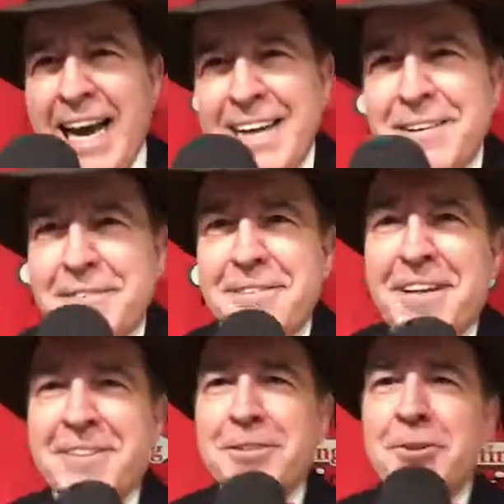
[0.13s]
Hey, this is
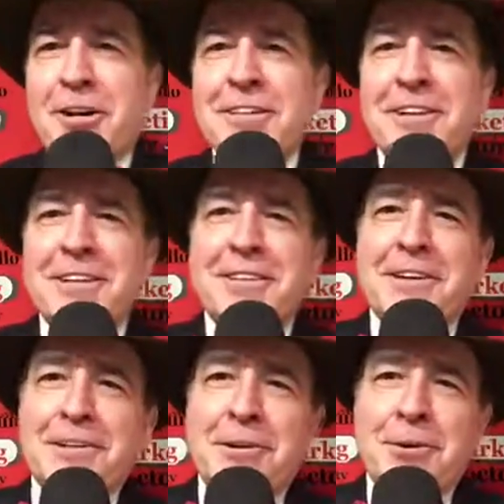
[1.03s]
Dr. John
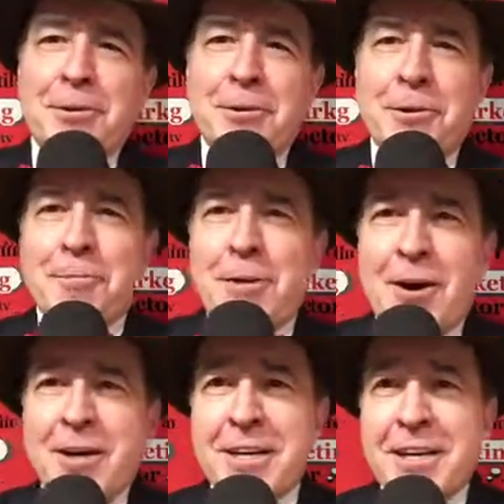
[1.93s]
Tantillo, the
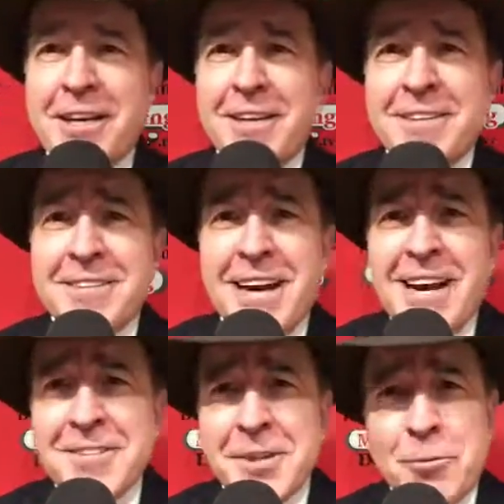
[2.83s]
marketing
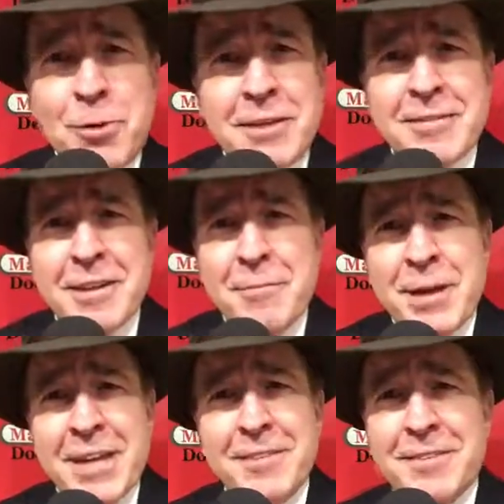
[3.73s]
doctor, with some
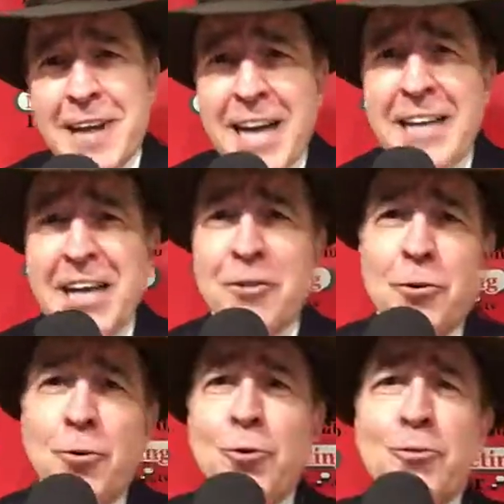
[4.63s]
exciting
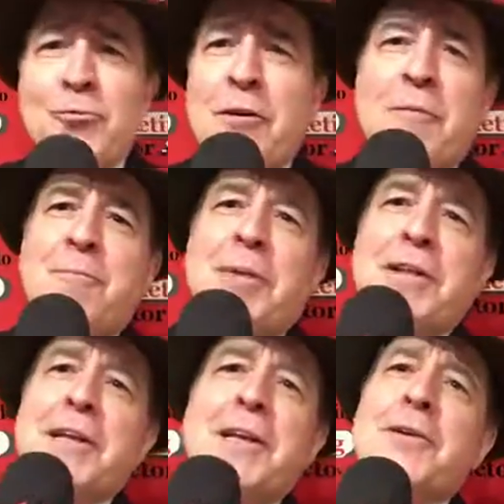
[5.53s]
news from
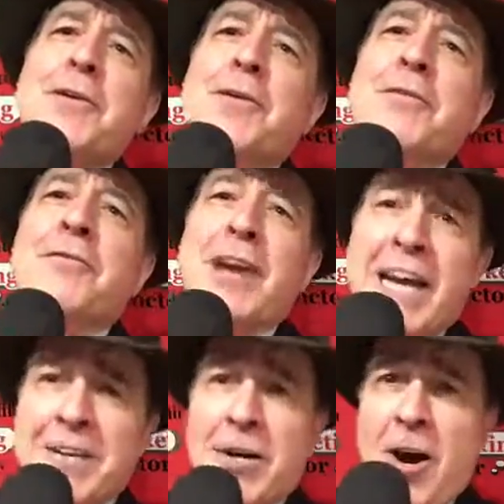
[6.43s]
Political
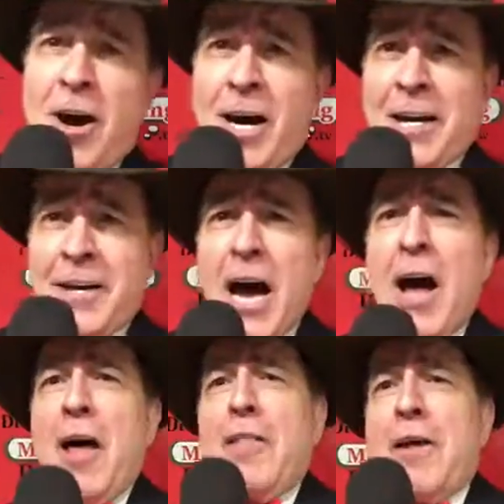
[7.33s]
Vanguard,
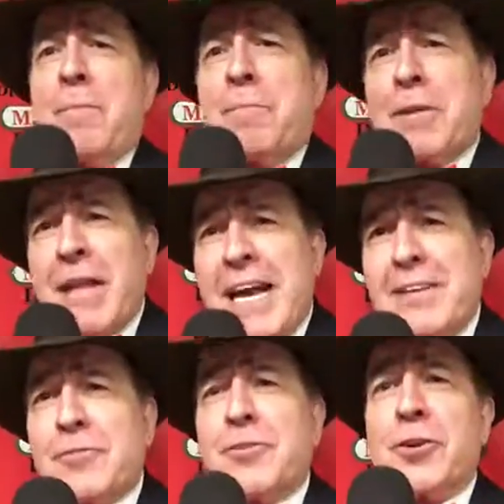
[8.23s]
the
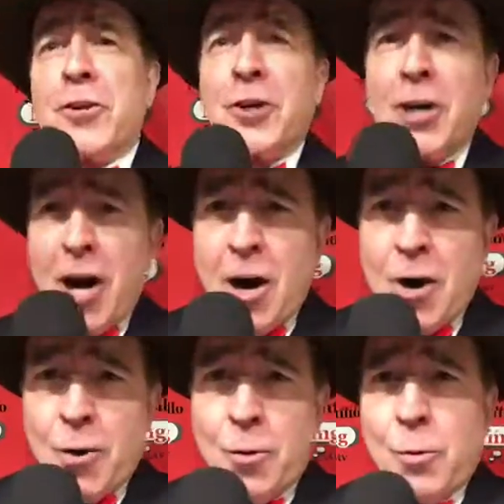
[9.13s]
place to
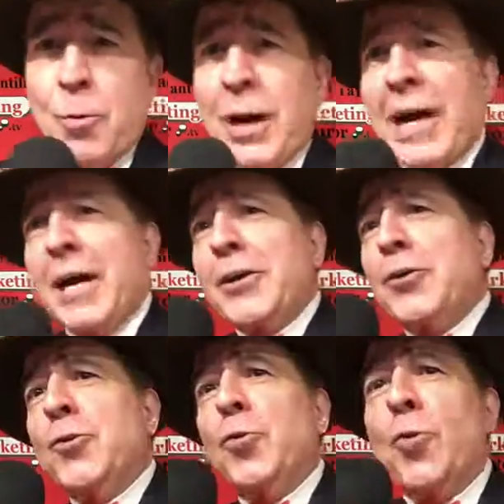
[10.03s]
go where
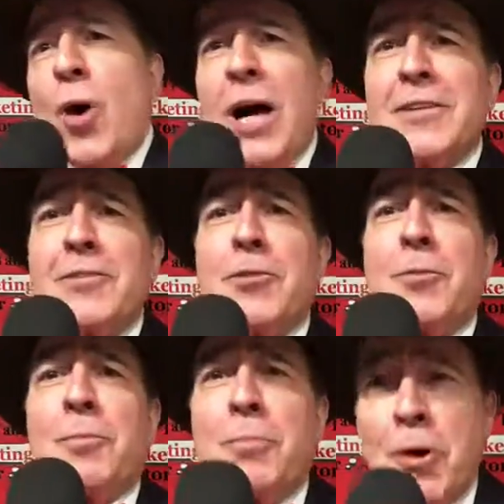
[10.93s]
you want
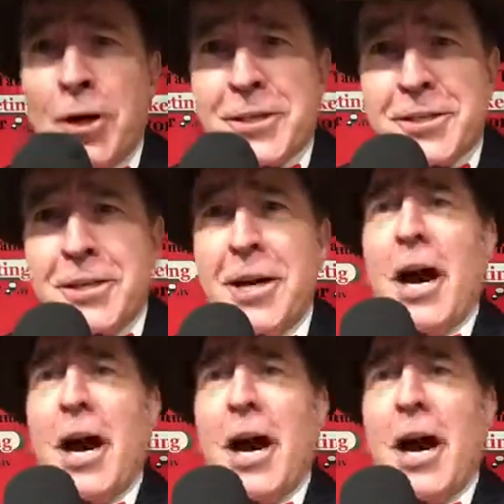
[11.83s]
to put